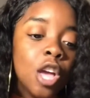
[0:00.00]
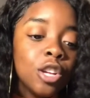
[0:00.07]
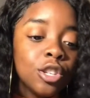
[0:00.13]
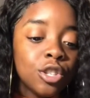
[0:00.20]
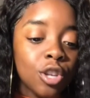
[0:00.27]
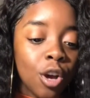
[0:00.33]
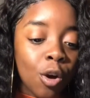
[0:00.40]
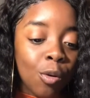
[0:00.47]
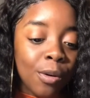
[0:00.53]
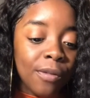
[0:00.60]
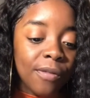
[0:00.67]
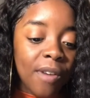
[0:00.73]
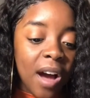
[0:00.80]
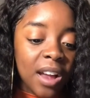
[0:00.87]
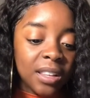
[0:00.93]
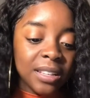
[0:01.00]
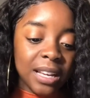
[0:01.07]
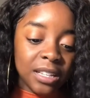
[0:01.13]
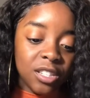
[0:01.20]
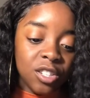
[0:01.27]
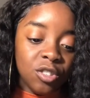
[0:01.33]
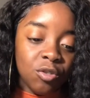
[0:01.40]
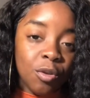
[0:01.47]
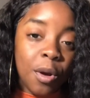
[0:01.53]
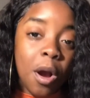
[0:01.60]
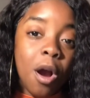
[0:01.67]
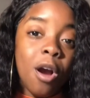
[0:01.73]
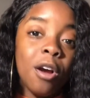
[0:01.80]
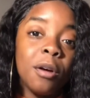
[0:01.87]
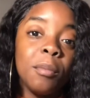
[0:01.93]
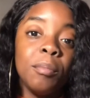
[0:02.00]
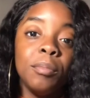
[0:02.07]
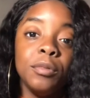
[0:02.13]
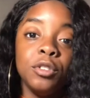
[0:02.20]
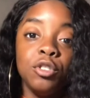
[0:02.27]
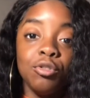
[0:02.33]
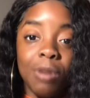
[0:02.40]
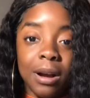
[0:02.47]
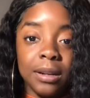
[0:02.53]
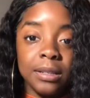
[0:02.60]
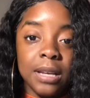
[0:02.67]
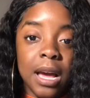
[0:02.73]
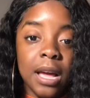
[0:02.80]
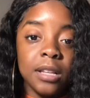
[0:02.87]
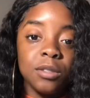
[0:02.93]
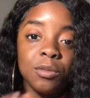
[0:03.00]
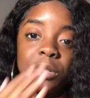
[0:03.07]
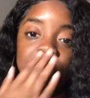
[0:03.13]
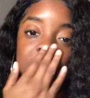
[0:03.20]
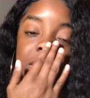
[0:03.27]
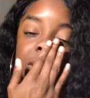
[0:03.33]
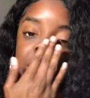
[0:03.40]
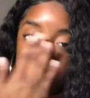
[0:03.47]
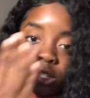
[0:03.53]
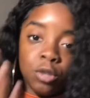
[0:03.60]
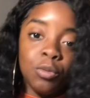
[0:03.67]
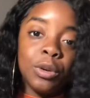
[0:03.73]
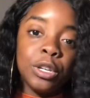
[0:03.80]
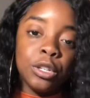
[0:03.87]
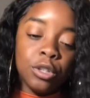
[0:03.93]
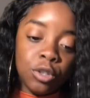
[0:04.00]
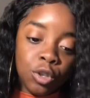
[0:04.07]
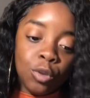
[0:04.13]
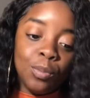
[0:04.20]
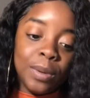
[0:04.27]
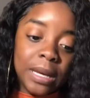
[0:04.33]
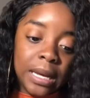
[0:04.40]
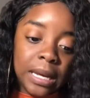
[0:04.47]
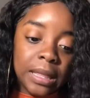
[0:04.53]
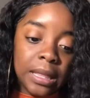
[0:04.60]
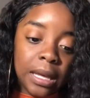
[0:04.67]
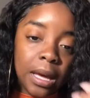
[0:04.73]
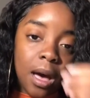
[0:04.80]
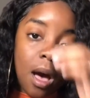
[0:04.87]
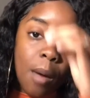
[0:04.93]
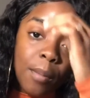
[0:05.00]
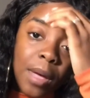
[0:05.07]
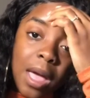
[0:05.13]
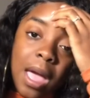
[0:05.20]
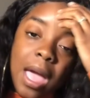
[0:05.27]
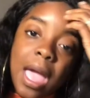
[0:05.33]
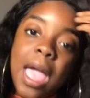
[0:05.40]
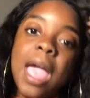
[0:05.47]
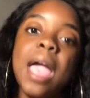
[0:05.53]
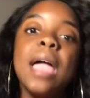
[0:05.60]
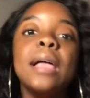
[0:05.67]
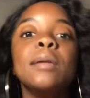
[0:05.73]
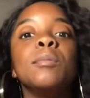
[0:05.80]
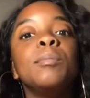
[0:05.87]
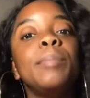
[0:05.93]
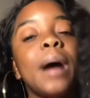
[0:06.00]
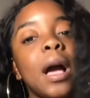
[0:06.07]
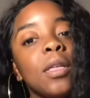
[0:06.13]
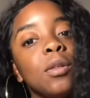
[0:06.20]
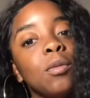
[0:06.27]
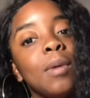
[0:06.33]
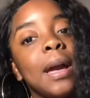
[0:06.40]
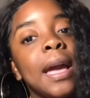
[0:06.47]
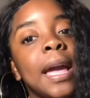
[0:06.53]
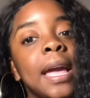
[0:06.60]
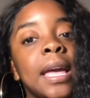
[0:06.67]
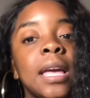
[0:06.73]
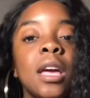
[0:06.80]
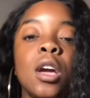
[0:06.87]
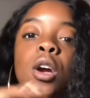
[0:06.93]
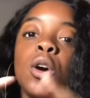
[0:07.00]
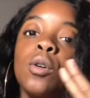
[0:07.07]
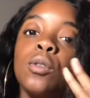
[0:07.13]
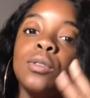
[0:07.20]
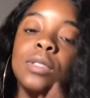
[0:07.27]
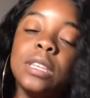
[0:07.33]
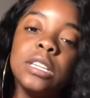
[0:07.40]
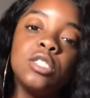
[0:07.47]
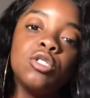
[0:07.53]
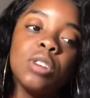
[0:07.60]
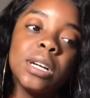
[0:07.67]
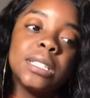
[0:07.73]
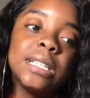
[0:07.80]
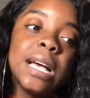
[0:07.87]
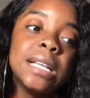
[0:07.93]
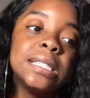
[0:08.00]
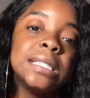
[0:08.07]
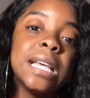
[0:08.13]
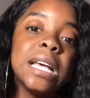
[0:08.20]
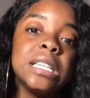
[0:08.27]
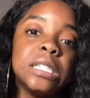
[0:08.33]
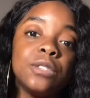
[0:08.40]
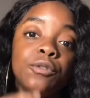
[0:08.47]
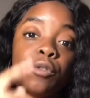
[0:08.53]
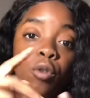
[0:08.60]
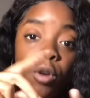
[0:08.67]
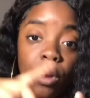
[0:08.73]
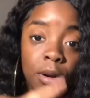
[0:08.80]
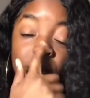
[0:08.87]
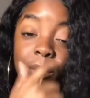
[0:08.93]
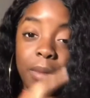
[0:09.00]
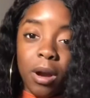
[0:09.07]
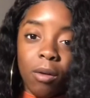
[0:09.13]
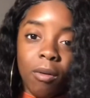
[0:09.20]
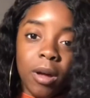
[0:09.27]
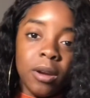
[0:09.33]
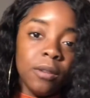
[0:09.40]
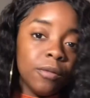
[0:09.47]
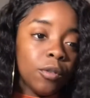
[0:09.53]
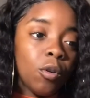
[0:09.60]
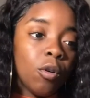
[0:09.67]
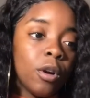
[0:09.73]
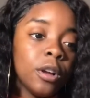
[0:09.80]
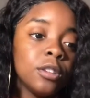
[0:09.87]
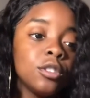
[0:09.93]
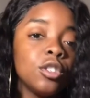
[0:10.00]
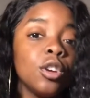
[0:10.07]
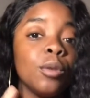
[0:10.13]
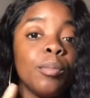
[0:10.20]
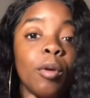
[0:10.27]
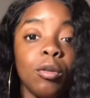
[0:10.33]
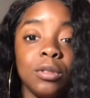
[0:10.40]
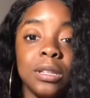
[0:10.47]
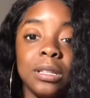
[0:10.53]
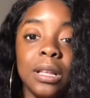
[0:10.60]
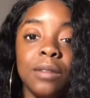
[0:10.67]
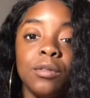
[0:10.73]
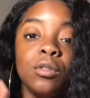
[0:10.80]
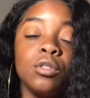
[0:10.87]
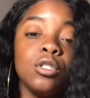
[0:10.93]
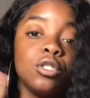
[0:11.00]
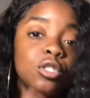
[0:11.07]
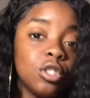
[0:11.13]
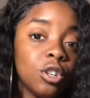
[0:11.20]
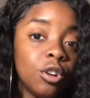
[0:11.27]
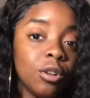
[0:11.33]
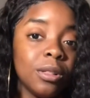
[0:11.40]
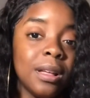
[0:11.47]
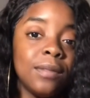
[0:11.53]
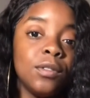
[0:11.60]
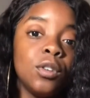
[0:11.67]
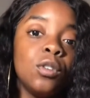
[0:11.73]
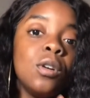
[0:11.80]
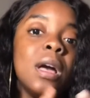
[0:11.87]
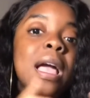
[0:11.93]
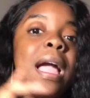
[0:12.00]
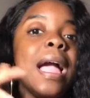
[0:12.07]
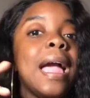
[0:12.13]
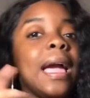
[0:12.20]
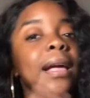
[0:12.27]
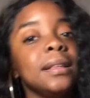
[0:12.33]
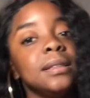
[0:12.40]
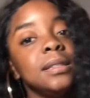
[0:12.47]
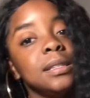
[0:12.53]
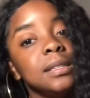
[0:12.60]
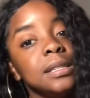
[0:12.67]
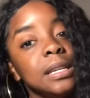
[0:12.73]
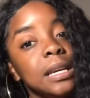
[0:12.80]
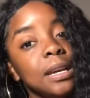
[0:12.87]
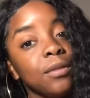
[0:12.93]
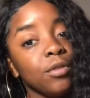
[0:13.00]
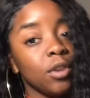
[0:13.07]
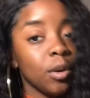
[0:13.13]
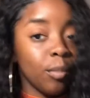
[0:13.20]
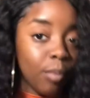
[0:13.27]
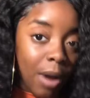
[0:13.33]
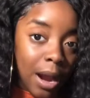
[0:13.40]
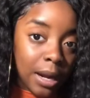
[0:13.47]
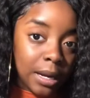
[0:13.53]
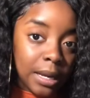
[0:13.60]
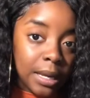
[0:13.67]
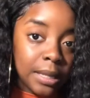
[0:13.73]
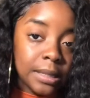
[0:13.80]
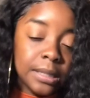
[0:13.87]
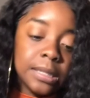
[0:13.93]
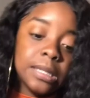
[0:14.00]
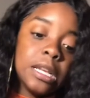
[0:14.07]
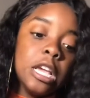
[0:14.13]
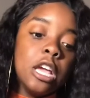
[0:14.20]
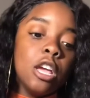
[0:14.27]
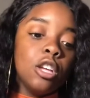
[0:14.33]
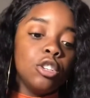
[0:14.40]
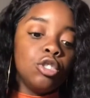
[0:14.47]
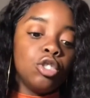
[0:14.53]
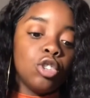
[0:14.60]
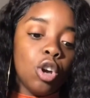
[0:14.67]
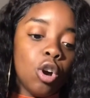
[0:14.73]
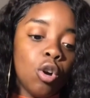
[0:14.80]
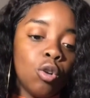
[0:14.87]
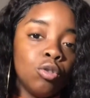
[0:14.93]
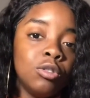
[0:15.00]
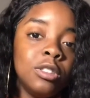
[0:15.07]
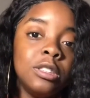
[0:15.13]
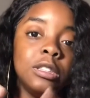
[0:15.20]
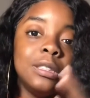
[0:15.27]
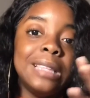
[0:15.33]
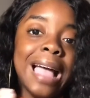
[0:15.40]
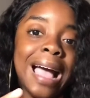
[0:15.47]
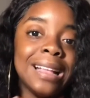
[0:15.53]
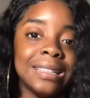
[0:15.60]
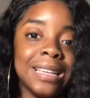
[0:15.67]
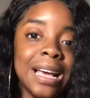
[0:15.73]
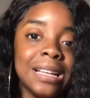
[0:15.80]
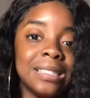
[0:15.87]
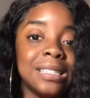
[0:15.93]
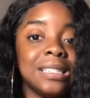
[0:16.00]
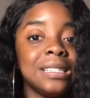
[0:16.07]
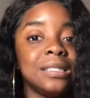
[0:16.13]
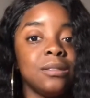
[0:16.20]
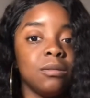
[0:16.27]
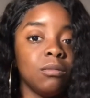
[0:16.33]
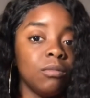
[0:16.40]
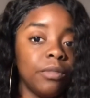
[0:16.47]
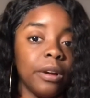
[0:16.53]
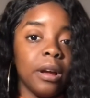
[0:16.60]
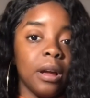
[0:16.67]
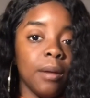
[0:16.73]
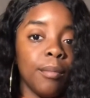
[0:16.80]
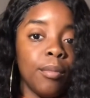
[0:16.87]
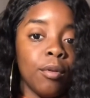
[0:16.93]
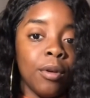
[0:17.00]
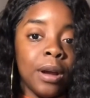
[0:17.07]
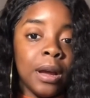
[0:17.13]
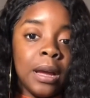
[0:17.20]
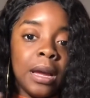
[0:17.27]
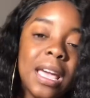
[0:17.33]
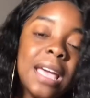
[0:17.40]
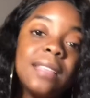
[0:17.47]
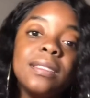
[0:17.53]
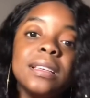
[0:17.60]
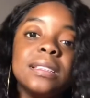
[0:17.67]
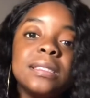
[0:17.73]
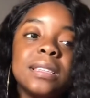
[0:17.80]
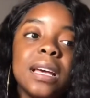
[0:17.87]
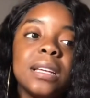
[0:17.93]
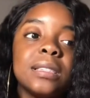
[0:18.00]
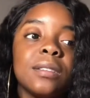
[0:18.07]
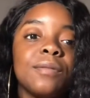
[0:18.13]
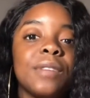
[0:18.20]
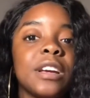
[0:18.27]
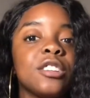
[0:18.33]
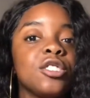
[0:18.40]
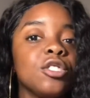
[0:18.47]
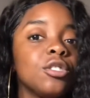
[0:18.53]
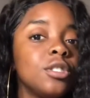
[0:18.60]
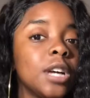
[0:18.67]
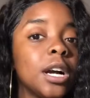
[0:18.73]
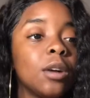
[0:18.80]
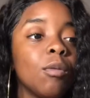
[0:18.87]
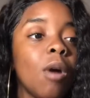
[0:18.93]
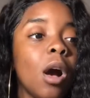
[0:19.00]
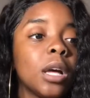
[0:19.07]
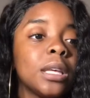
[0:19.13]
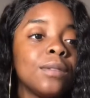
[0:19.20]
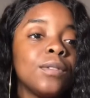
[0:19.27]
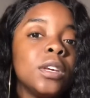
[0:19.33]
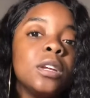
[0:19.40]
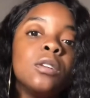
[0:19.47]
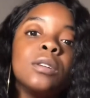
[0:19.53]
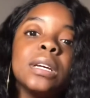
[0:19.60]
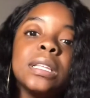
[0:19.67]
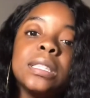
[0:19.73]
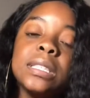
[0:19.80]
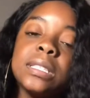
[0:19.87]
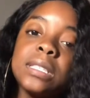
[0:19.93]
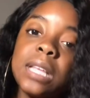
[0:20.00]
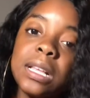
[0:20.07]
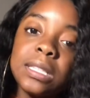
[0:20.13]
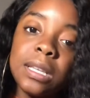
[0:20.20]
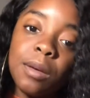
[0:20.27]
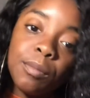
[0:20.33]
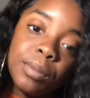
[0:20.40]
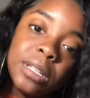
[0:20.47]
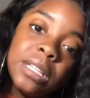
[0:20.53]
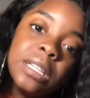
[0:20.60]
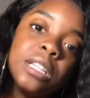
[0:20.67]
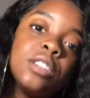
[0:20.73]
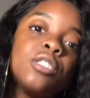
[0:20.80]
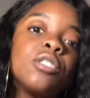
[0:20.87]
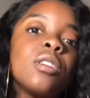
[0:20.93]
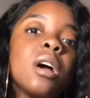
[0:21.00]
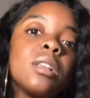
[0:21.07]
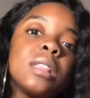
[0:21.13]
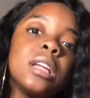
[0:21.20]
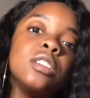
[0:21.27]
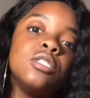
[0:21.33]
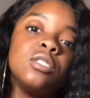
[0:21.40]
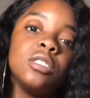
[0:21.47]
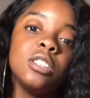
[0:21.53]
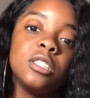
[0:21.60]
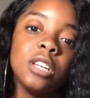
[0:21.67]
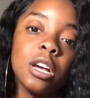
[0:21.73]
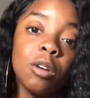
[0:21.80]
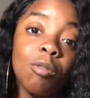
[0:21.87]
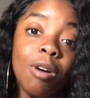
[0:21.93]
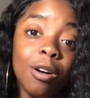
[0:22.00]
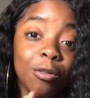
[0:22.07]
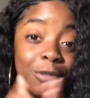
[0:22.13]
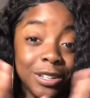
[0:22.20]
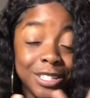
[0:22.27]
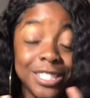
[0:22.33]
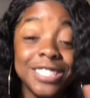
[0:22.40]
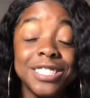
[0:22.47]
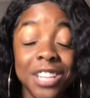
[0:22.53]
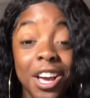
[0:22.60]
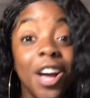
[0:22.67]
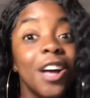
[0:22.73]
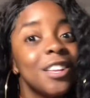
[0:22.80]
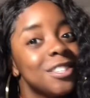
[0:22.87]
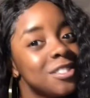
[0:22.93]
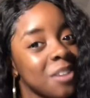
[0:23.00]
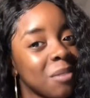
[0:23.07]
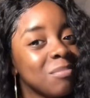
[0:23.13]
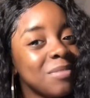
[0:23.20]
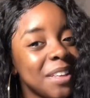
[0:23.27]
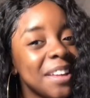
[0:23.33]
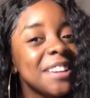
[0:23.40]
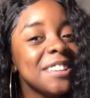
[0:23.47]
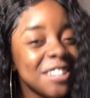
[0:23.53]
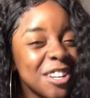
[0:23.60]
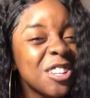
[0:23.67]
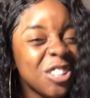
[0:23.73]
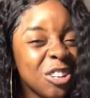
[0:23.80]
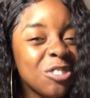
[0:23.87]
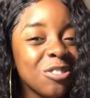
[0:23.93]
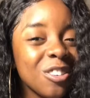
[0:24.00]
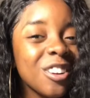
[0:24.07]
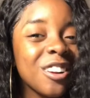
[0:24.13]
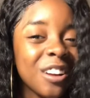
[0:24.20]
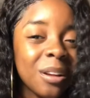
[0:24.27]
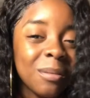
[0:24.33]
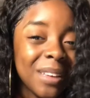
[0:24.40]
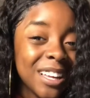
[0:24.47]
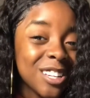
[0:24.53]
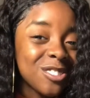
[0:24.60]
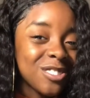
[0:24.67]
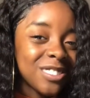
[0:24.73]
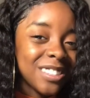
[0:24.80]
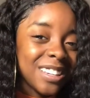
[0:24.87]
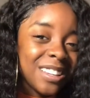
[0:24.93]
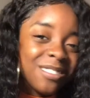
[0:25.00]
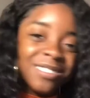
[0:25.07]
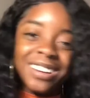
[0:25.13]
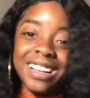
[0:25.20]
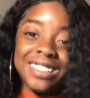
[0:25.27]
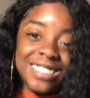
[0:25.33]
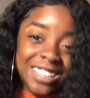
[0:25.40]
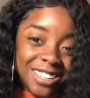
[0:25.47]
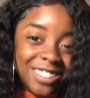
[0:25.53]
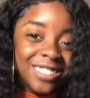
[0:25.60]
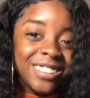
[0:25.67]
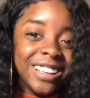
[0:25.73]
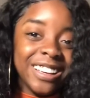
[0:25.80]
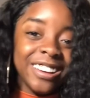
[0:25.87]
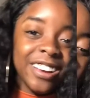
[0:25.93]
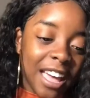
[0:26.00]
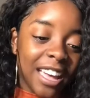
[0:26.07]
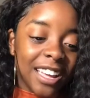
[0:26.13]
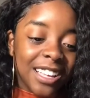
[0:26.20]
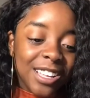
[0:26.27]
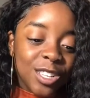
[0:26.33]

So we finally got to do our drug test, which is when you pee in the cup. And by the way, this drug test tests for marijuana, of course, your protein level, your sugar level, and to see if you're pregnant. So that test is very important. And this test affects your duck walk. If you don't get this test completed, you're not allowed to do the duck walk, which is something you're going to be interested in when I tell you later. Okay.